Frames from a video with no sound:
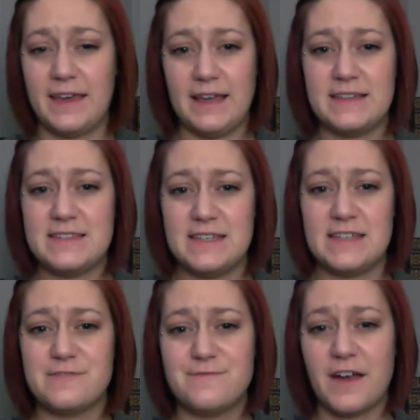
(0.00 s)
Gansey
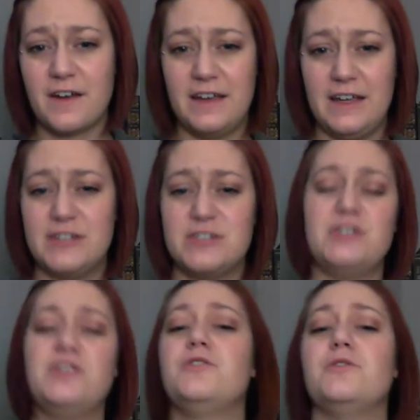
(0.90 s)
is very
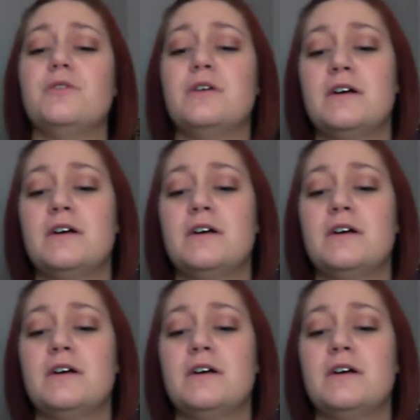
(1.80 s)
into